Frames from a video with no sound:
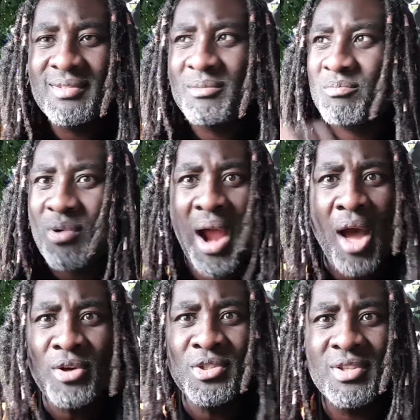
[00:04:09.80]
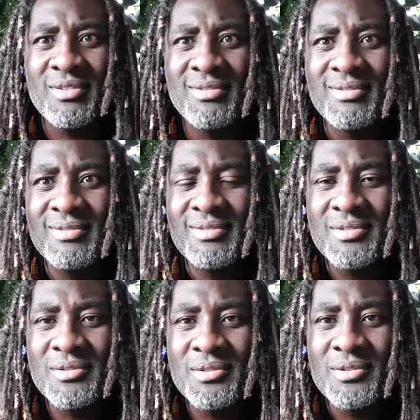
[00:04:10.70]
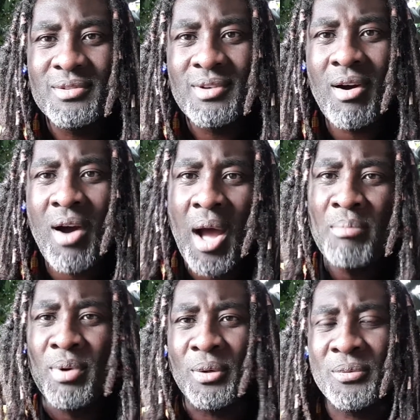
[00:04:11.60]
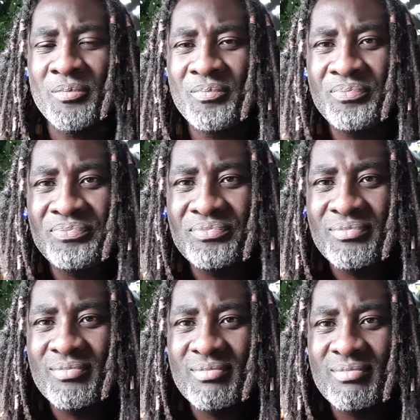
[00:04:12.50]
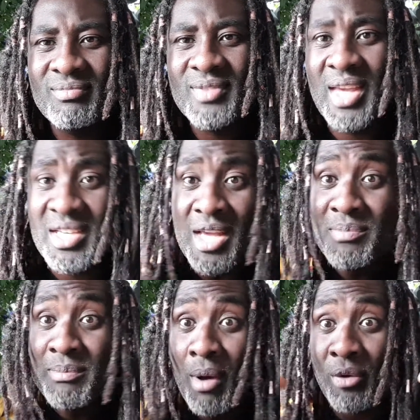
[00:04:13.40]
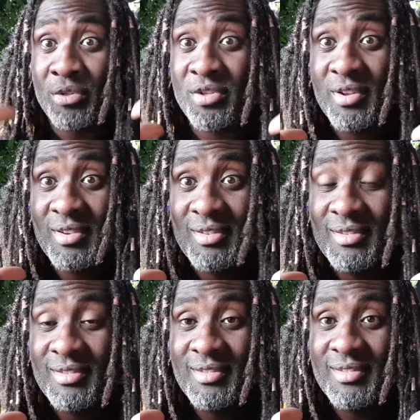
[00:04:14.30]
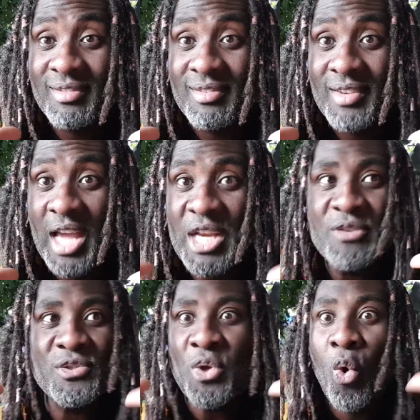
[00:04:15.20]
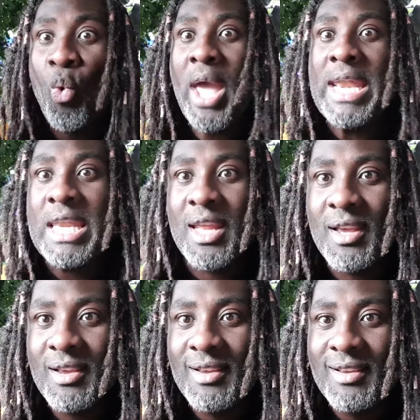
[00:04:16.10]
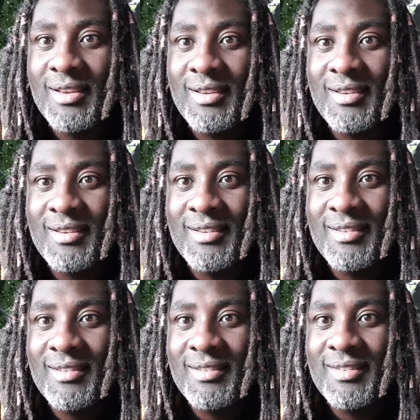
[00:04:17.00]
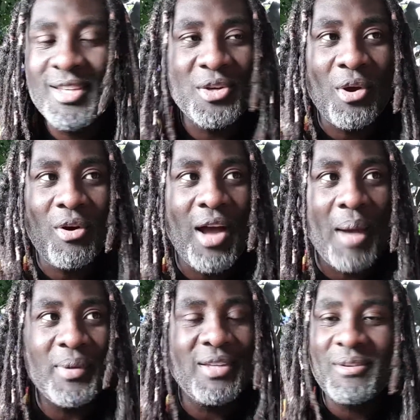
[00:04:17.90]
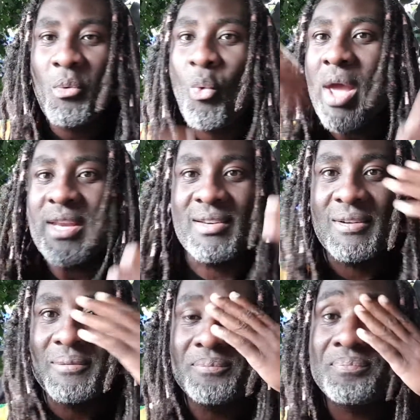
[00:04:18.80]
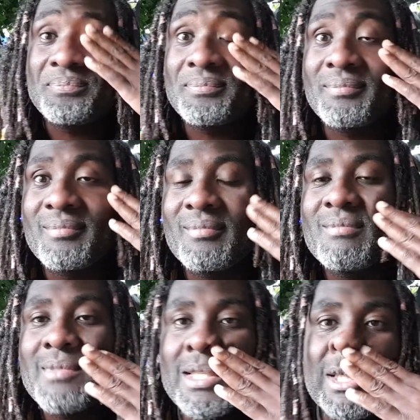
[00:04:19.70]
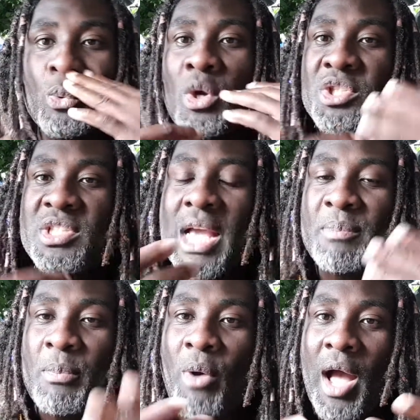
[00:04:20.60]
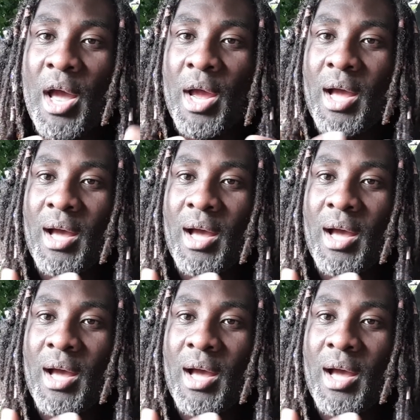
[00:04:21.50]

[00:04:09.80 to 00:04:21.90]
Proud or humble? Can they be both? And if so, when? When? This is what young people are